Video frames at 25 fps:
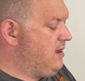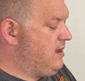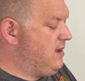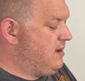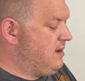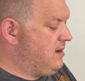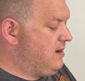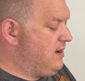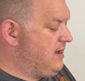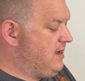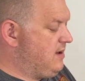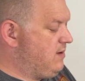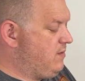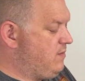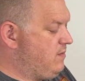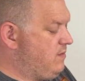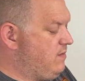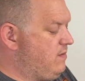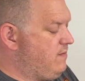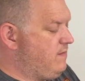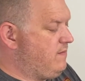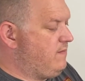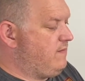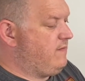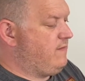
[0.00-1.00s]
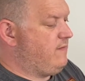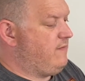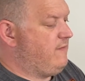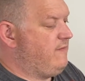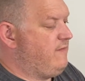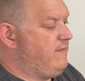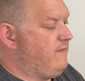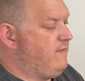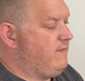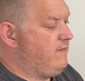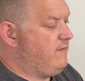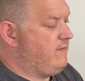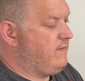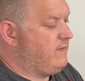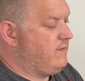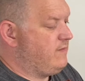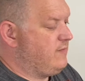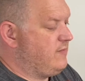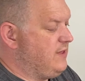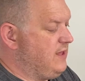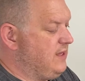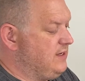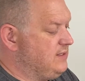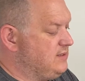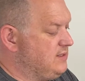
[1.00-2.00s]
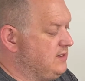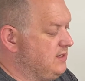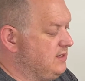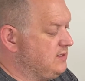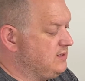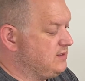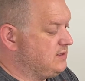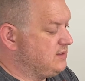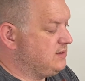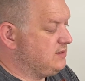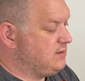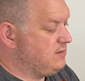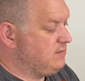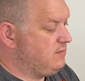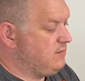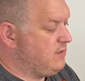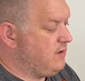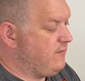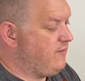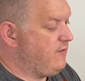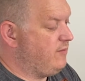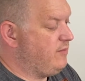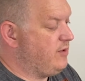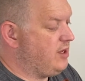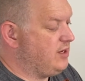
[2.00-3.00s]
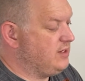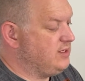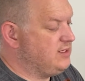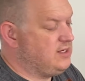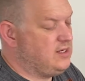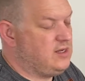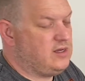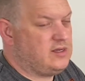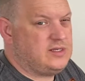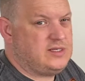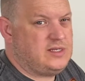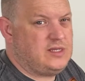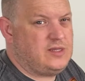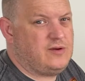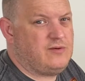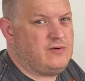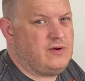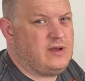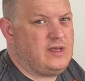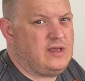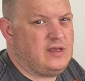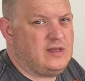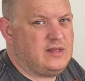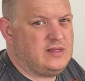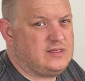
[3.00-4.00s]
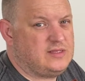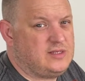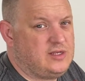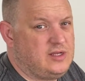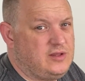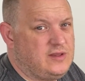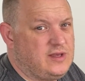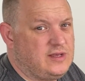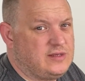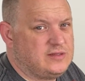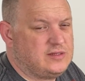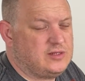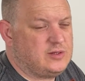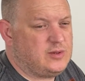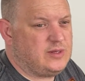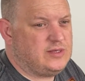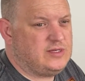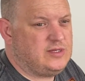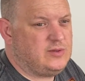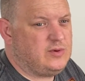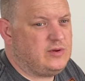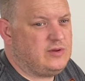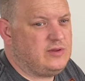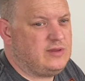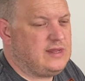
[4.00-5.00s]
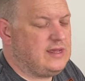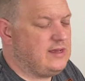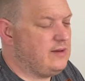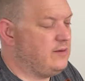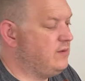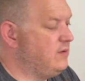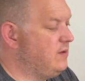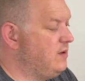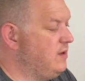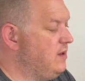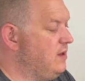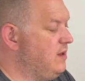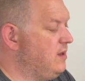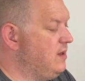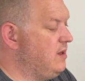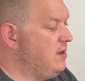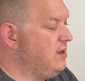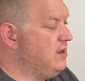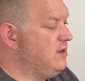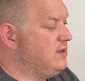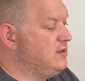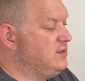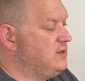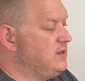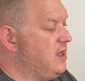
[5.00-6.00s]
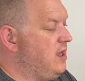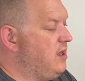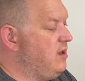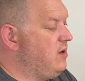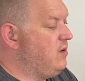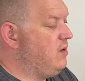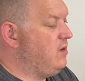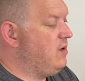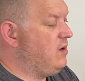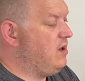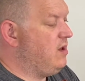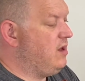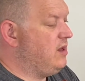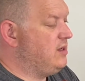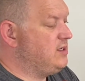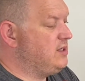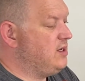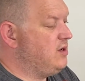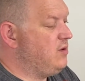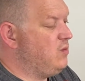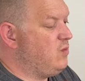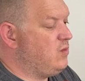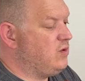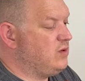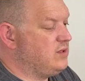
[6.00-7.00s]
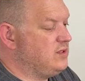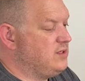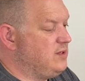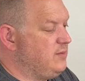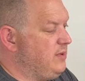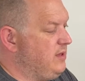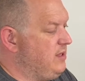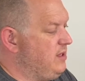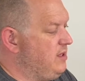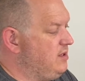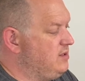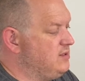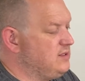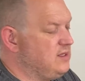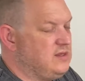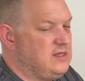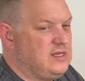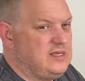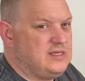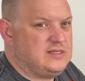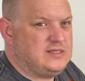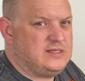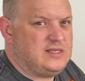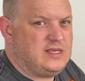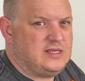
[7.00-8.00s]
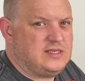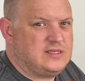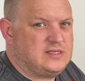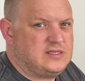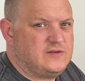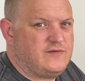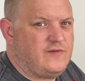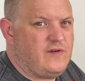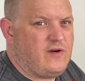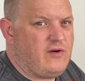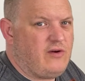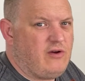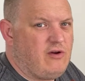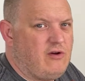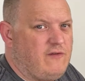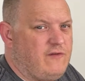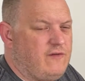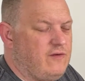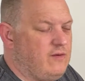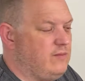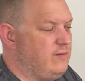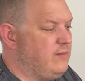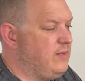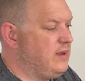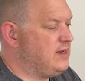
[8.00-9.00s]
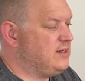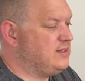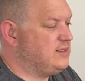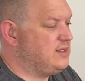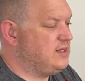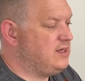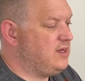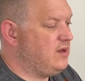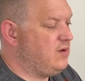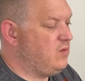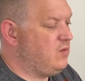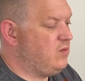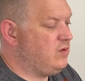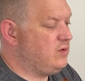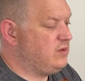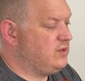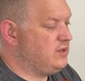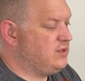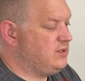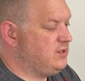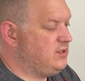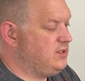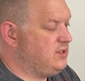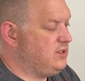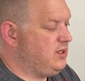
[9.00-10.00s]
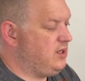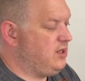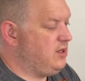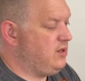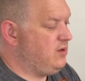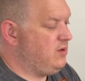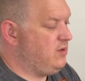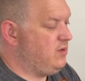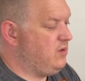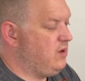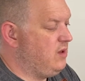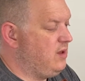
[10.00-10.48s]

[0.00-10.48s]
Now, these disks are from 1993, it's 2021 now, so I don't want to be using these disks very often because I don't want to